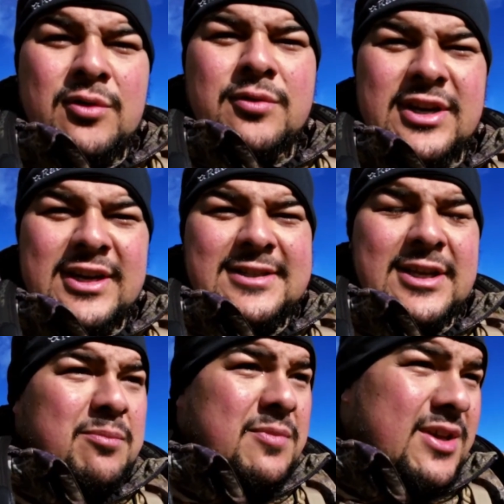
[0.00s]
Oh, g'day
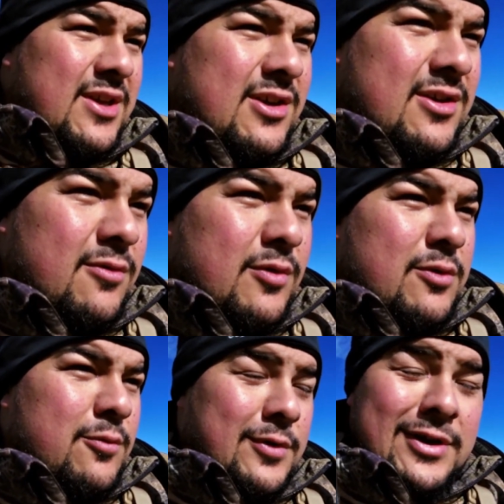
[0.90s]
team.
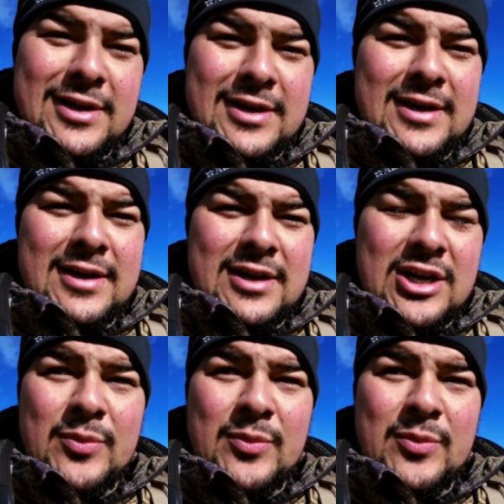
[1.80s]
Well, we are